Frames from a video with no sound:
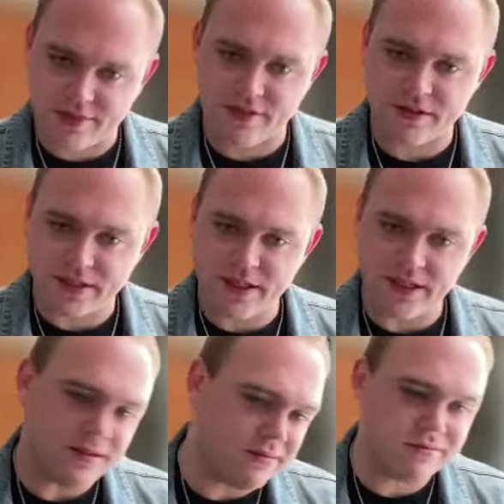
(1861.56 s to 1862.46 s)

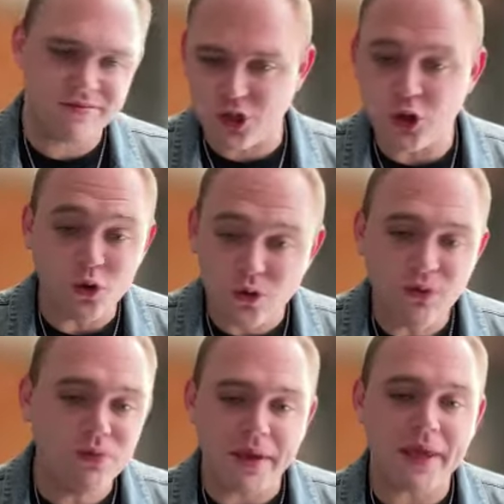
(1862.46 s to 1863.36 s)
30
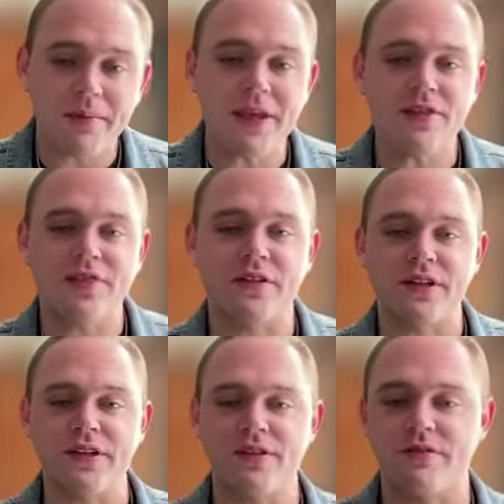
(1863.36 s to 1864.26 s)
32 maybe
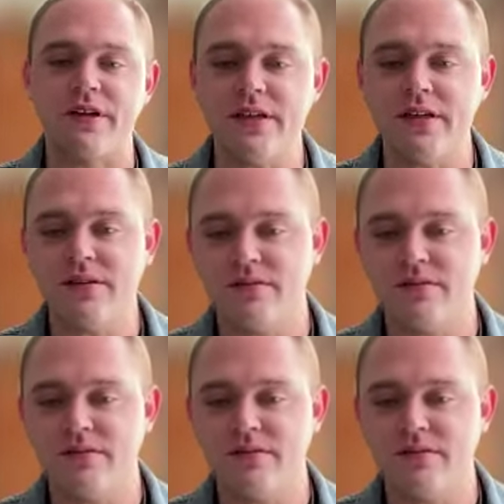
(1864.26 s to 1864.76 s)
33